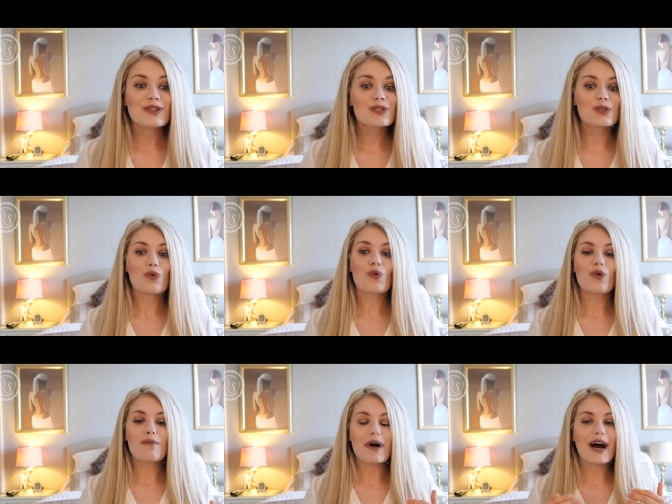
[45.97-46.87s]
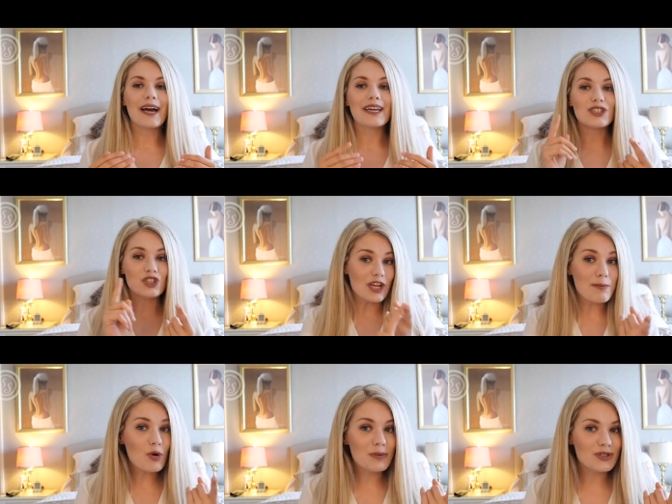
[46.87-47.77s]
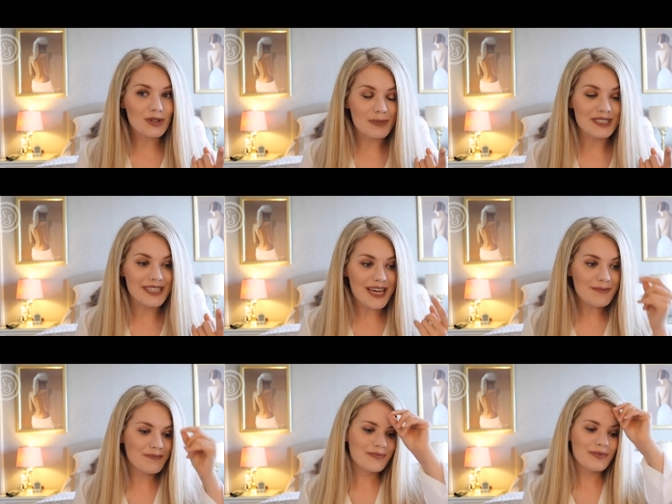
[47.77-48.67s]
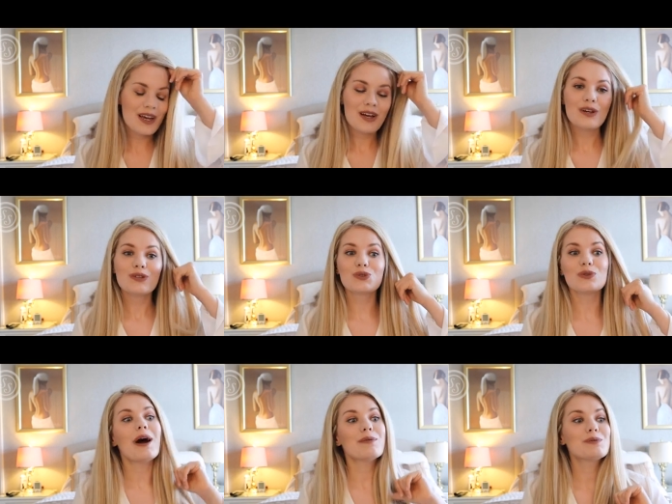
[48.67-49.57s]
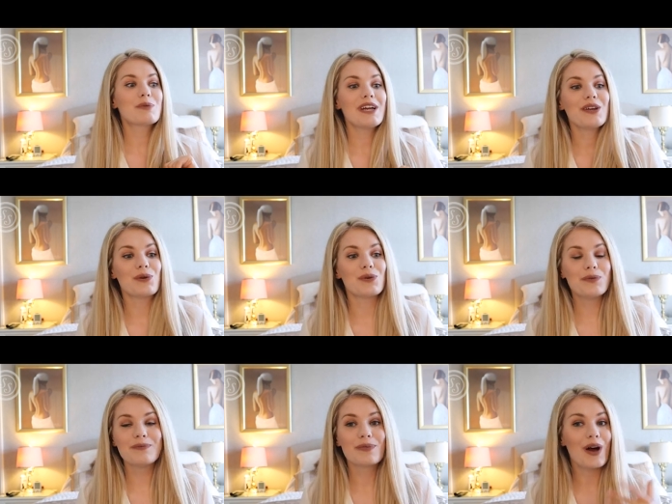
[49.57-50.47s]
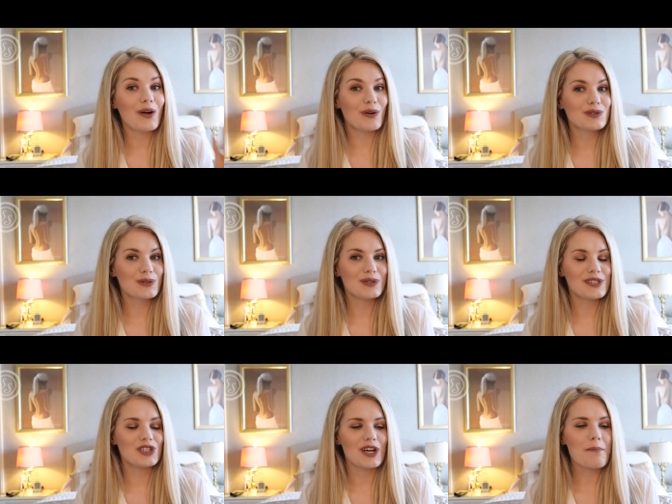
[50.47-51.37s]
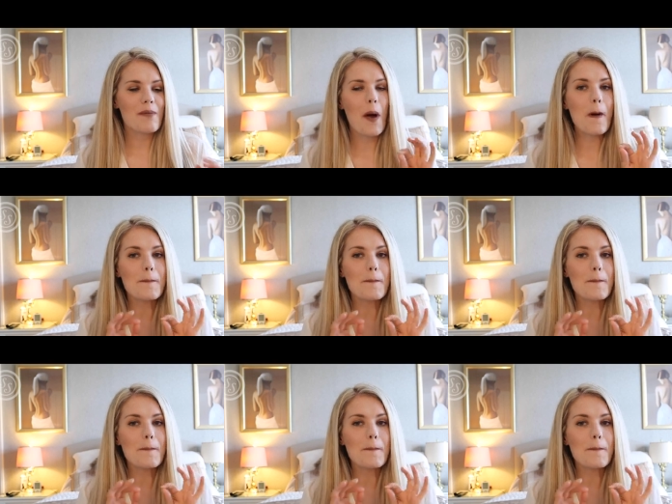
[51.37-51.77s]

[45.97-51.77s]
So my gym opened on Monday, so that was pretty cool. I got to go to the gym.